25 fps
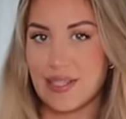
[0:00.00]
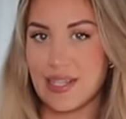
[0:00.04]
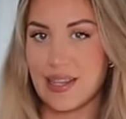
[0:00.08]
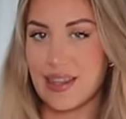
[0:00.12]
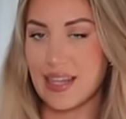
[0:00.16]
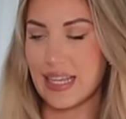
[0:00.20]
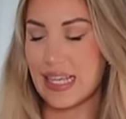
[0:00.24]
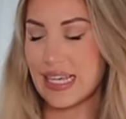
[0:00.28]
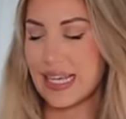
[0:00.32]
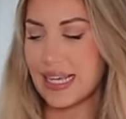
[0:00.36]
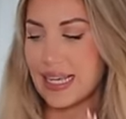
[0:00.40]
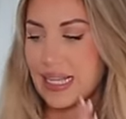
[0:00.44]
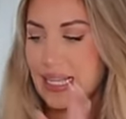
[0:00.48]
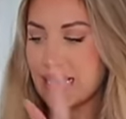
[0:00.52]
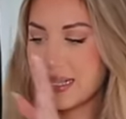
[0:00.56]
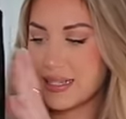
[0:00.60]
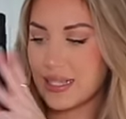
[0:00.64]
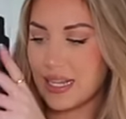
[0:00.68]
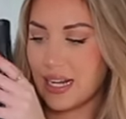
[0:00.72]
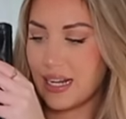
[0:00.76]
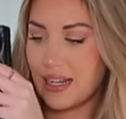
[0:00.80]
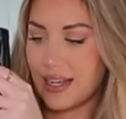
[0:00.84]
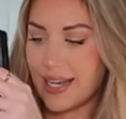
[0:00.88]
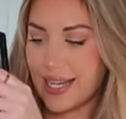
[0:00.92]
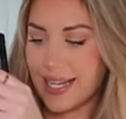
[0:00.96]
So these
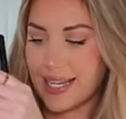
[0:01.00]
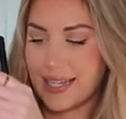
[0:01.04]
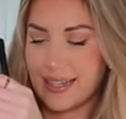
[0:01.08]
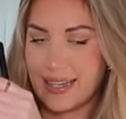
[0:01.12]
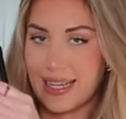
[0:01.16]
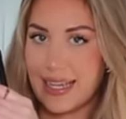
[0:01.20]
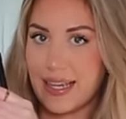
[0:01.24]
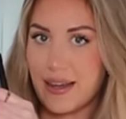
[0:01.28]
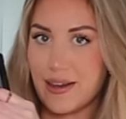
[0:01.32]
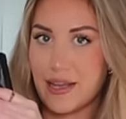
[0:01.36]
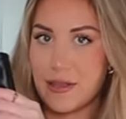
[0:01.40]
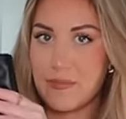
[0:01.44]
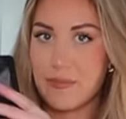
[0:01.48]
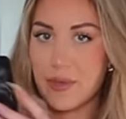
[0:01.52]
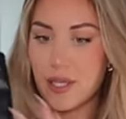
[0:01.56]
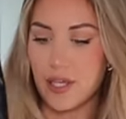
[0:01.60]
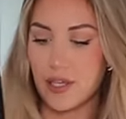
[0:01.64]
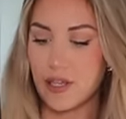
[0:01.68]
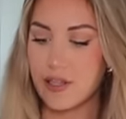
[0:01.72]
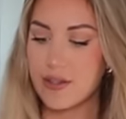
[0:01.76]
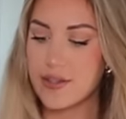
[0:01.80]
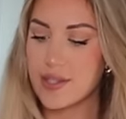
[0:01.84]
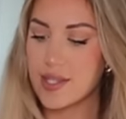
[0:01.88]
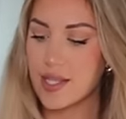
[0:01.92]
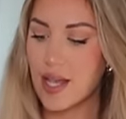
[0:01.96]
are like knee-high
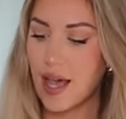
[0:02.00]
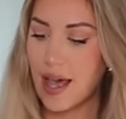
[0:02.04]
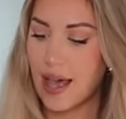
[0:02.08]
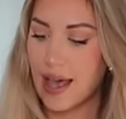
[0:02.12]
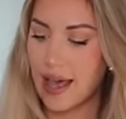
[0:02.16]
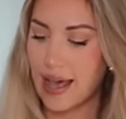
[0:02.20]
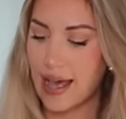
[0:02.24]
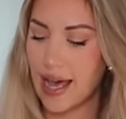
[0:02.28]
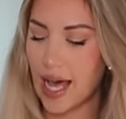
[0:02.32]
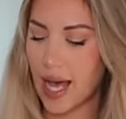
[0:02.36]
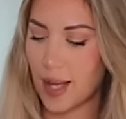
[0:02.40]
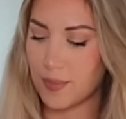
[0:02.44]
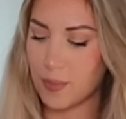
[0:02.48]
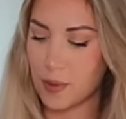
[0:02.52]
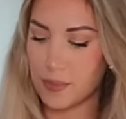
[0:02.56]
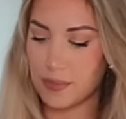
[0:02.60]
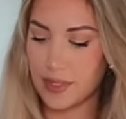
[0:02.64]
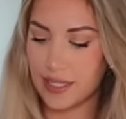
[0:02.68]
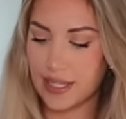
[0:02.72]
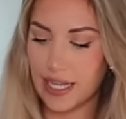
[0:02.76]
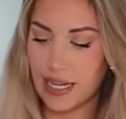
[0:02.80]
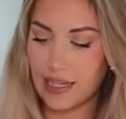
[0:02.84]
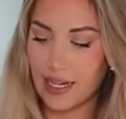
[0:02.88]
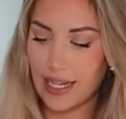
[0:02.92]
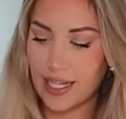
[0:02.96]
boots,
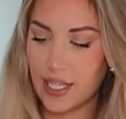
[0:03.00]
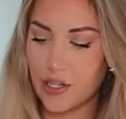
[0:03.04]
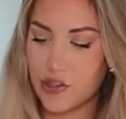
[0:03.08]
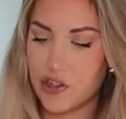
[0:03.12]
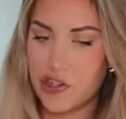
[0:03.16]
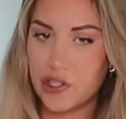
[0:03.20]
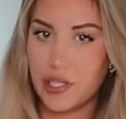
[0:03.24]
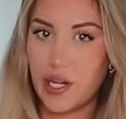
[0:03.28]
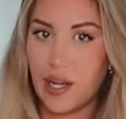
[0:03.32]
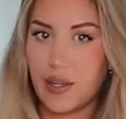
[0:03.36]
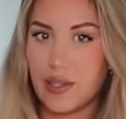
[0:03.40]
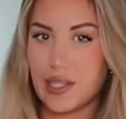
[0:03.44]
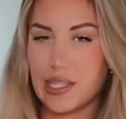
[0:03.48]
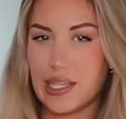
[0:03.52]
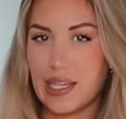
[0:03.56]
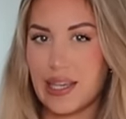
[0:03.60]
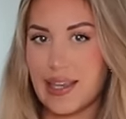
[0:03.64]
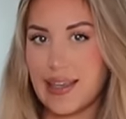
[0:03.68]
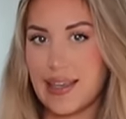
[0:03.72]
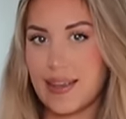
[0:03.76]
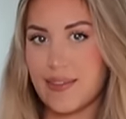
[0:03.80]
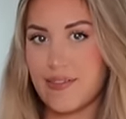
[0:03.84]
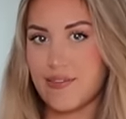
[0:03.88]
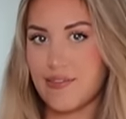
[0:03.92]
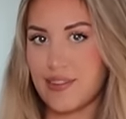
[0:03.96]
but they're like a
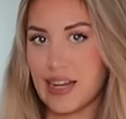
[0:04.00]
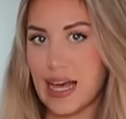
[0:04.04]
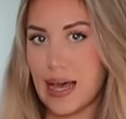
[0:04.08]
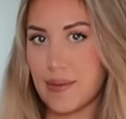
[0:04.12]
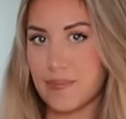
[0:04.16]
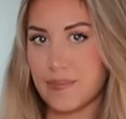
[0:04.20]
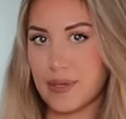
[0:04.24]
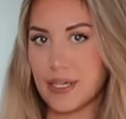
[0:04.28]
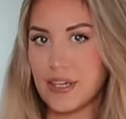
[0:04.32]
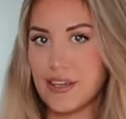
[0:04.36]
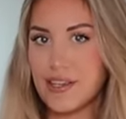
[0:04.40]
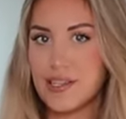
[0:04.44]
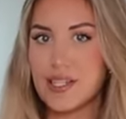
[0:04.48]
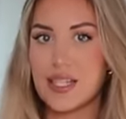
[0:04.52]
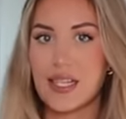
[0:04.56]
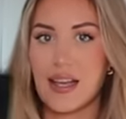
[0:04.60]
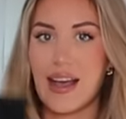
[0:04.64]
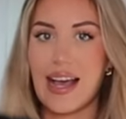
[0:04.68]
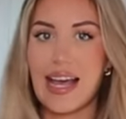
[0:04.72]
chunky flat boots.